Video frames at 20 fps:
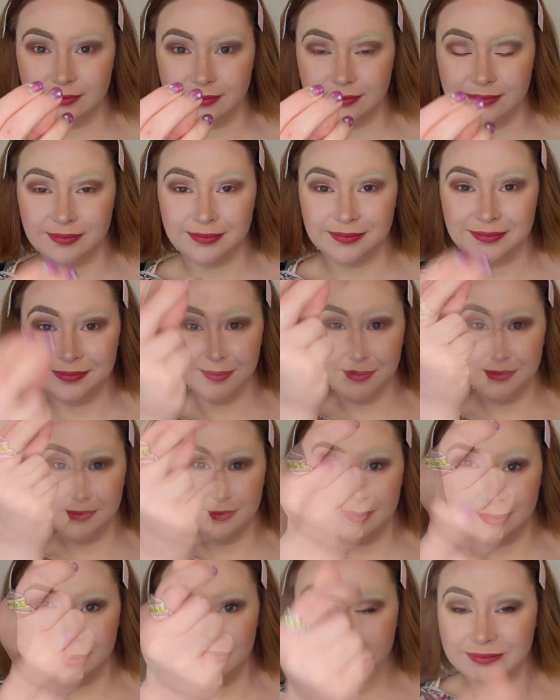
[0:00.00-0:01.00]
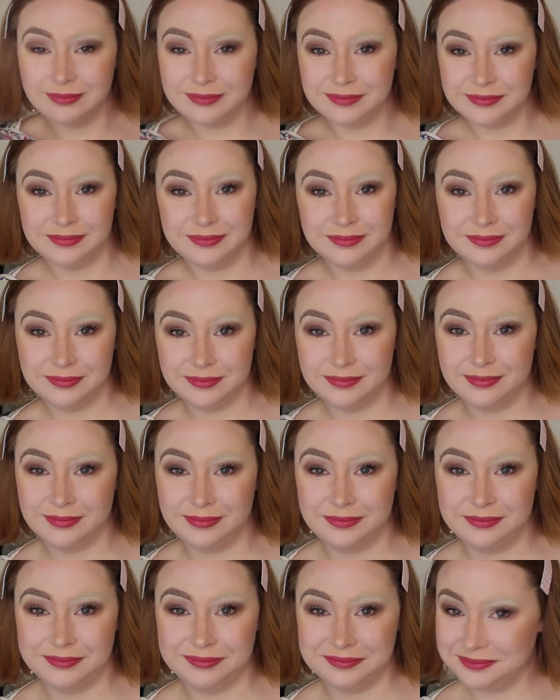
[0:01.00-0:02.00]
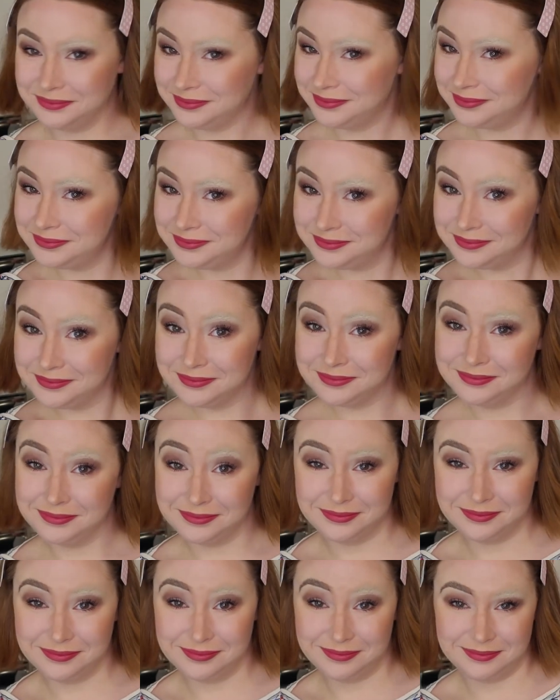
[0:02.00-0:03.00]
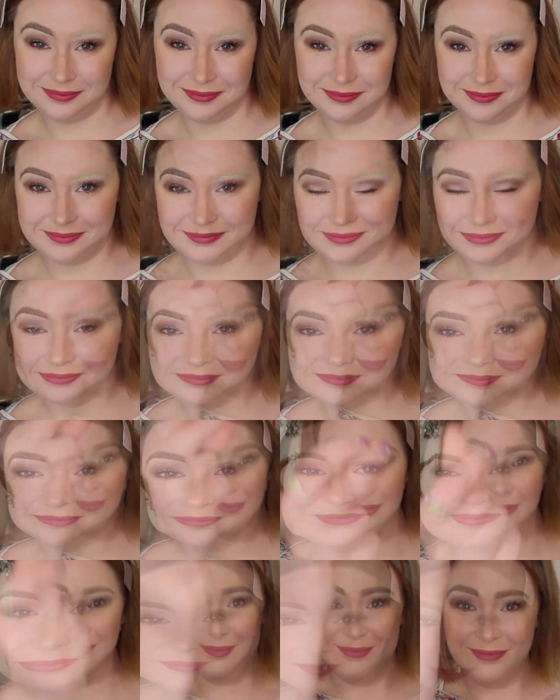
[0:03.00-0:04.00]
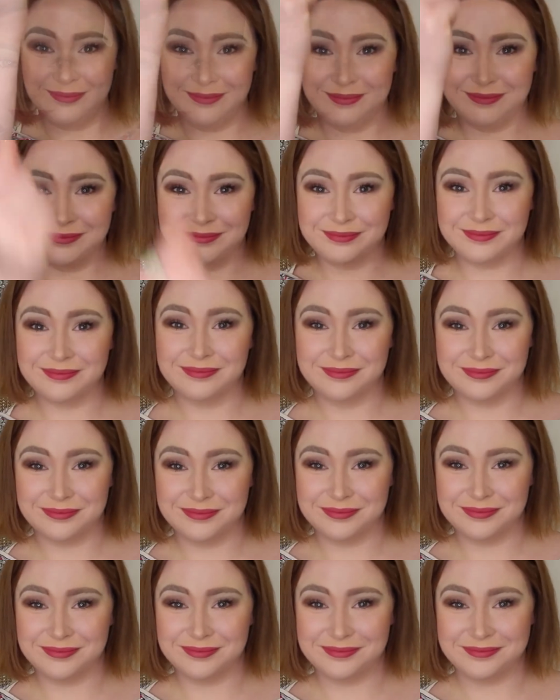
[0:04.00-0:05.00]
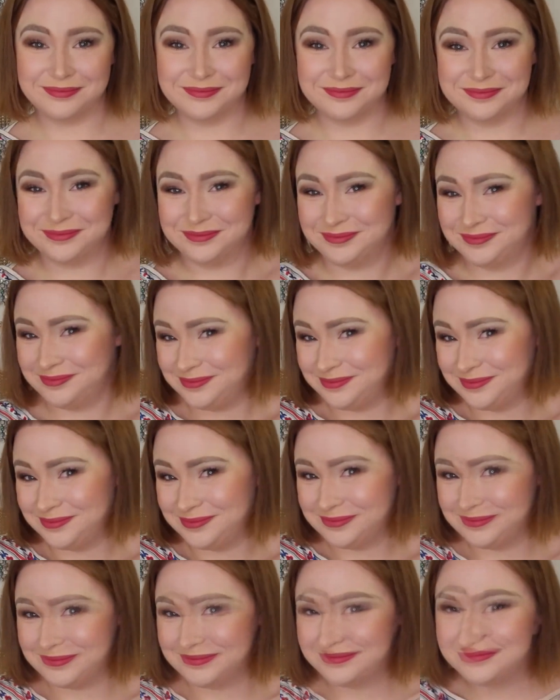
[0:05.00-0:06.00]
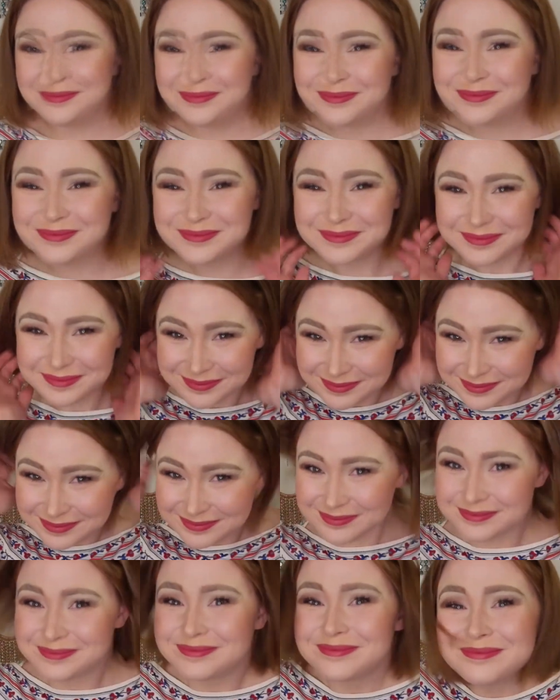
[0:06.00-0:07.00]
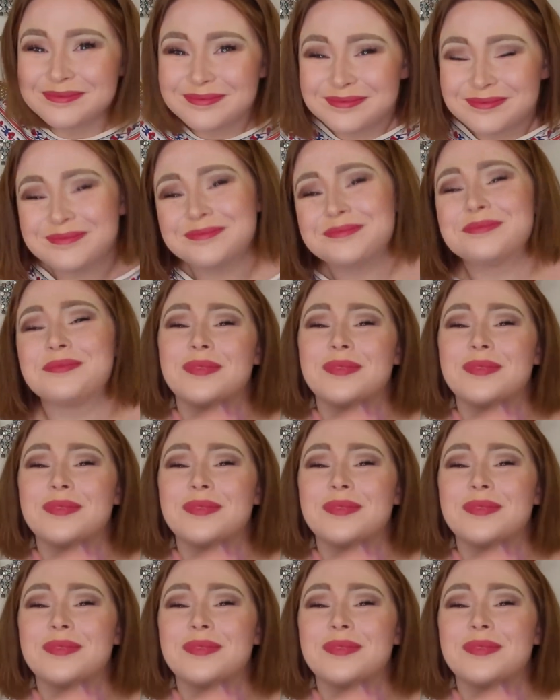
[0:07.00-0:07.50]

here's my mascara, because I forgot that. And here's my other brow. So I hope you